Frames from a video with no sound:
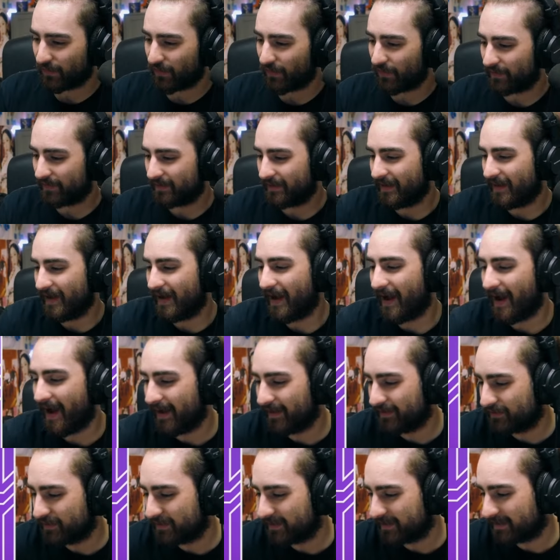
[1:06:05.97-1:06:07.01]
so, yeah,
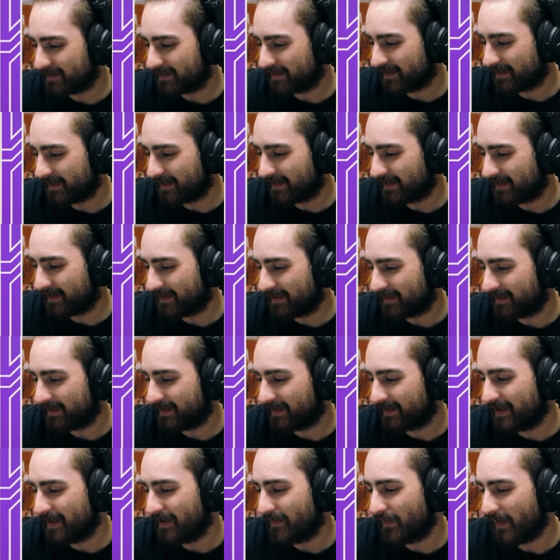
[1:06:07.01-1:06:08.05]
I just
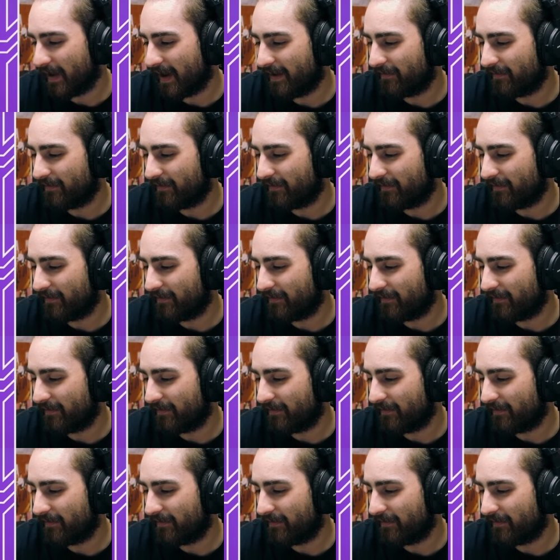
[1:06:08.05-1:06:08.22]
keep